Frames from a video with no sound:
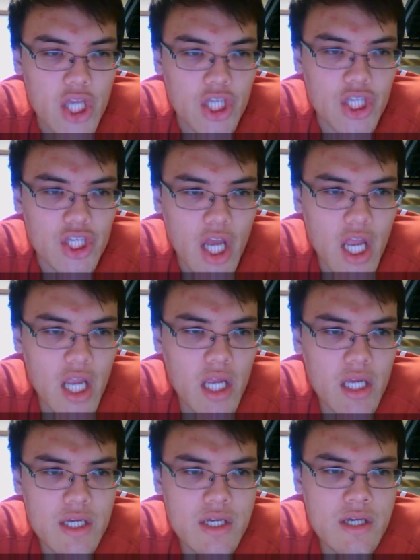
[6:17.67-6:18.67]

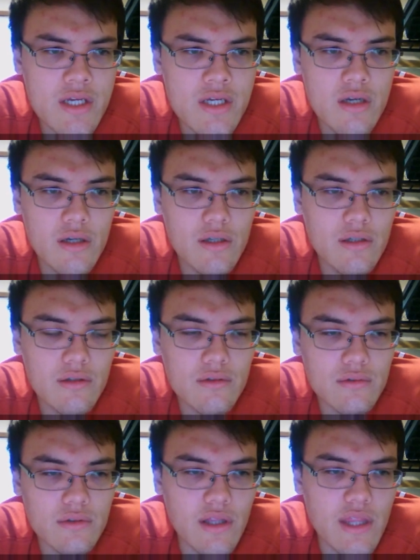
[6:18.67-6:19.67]
Yay!
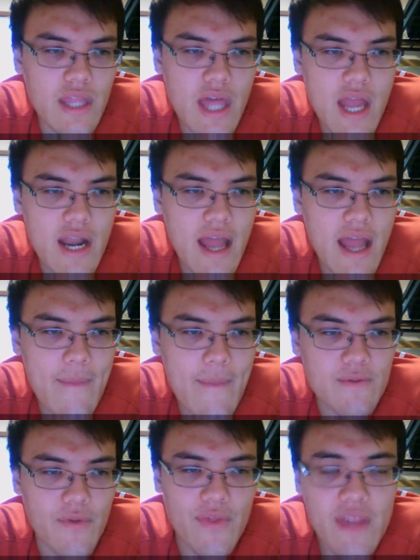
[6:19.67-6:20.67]
And then
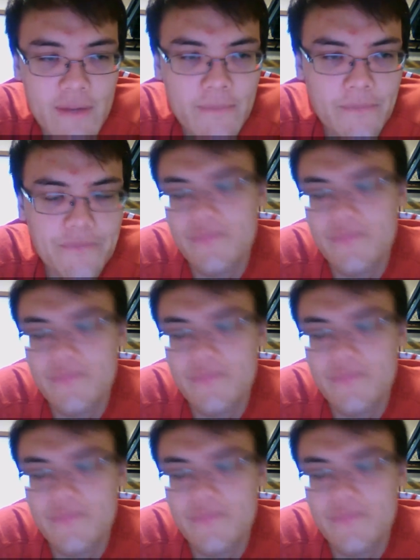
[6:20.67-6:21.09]
MS within